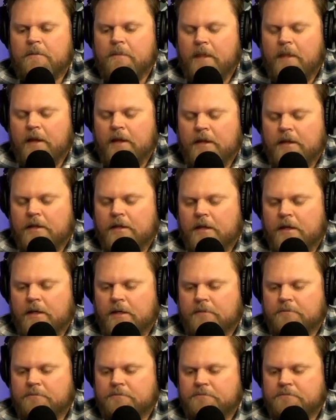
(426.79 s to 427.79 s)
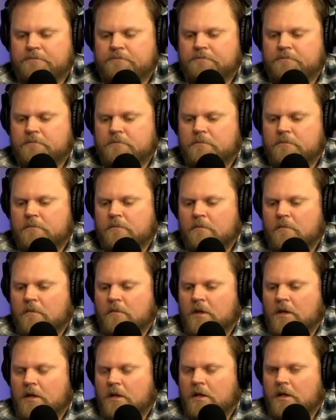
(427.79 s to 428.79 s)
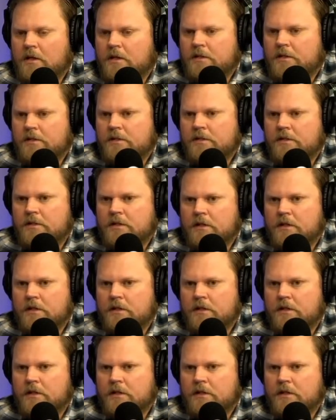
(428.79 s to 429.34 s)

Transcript: And um, it's